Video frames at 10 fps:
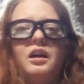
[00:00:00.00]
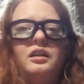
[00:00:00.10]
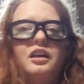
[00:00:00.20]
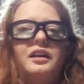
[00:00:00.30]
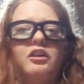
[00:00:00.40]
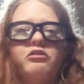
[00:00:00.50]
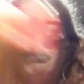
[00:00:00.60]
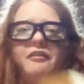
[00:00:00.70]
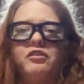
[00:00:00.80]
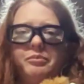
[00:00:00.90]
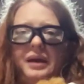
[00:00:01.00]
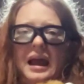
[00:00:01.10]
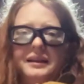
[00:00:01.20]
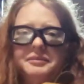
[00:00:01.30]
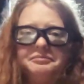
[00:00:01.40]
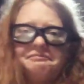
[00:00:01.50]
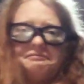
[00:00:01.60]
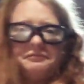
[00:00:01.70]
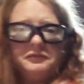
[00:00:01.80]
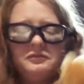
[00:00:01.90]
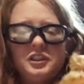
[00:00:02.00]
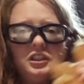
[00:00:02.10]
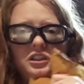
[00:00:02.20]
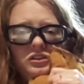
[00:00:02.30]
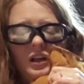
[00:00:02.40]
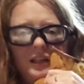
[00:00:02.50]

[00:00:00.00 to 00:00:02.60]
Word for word: I need to get ready for bed so